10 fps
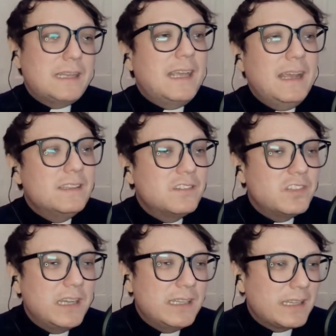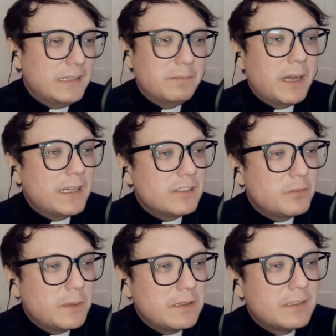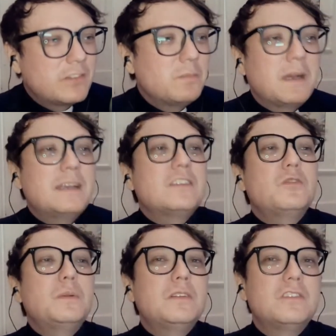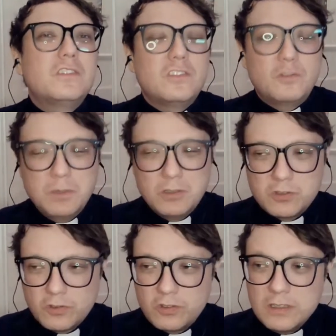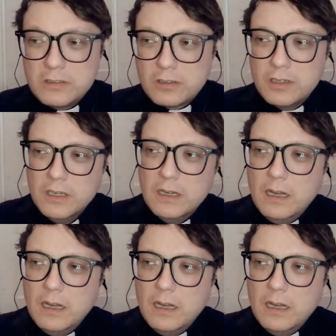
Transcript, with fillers: can say that in my experience as a spiritual seeker,